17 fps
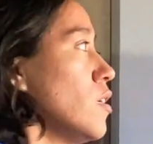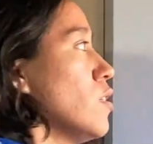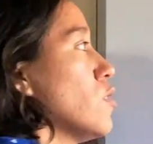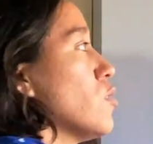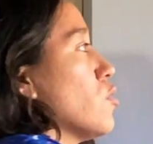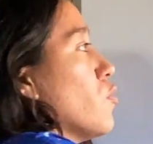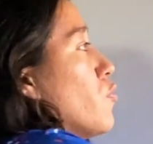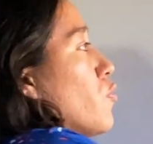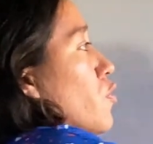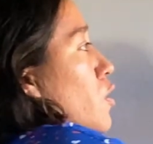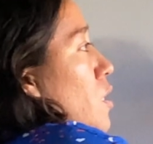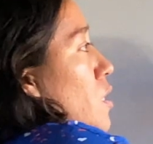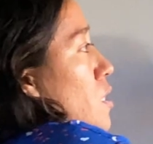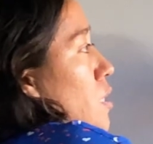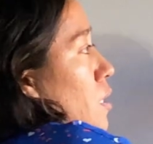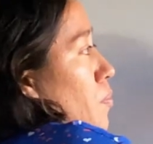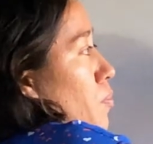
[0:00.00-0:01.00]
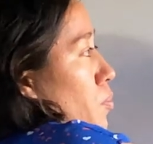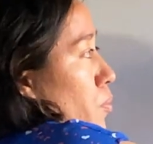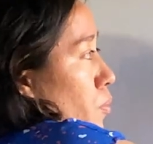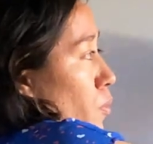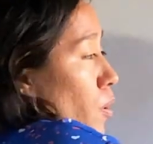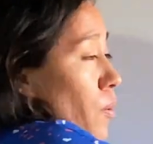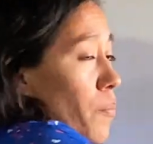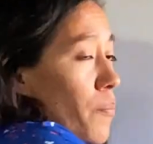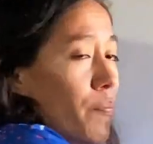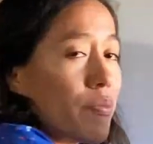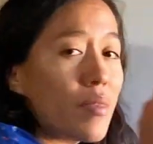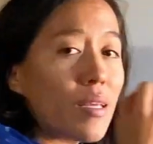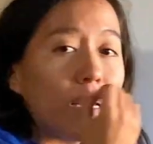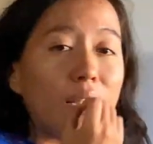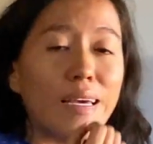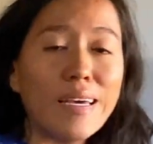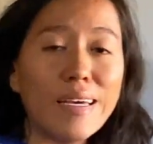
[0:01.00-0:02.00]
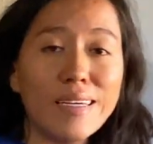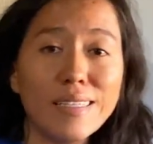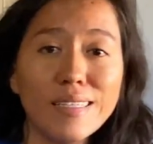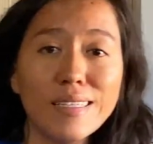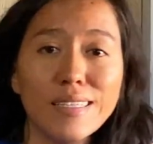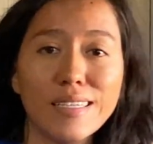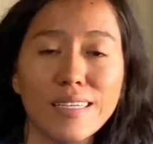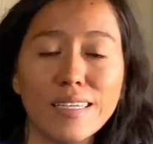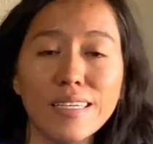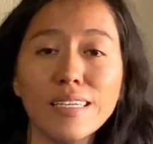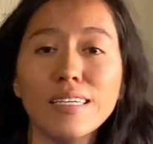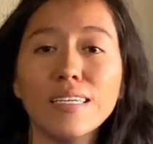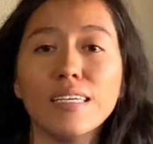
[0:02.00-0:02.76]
So for example, gente